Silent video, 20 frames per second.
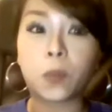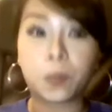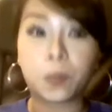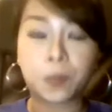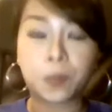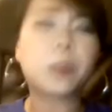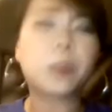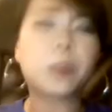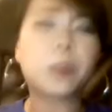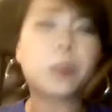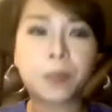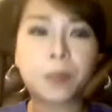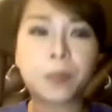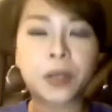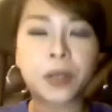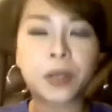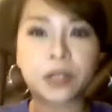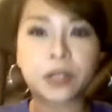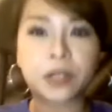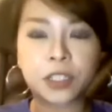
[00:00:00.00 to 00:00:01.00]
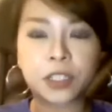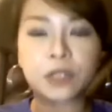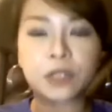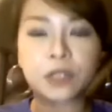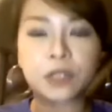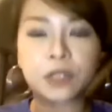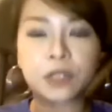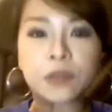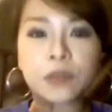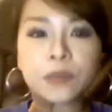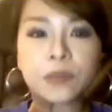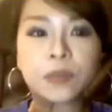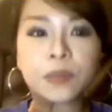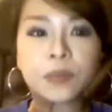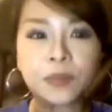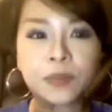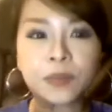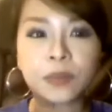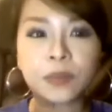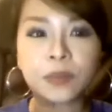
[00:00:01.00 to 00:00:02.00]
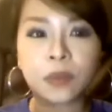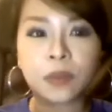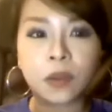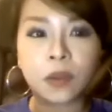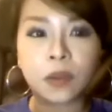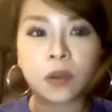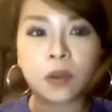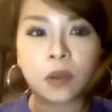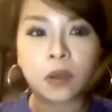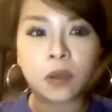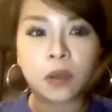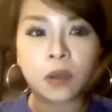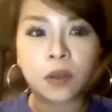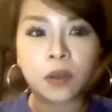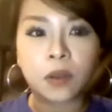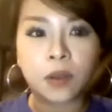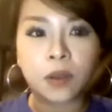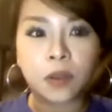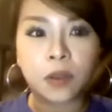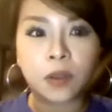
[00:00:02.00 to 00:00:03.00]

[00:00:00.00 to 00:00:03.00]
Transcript: uh, very exciting, uh, very uh,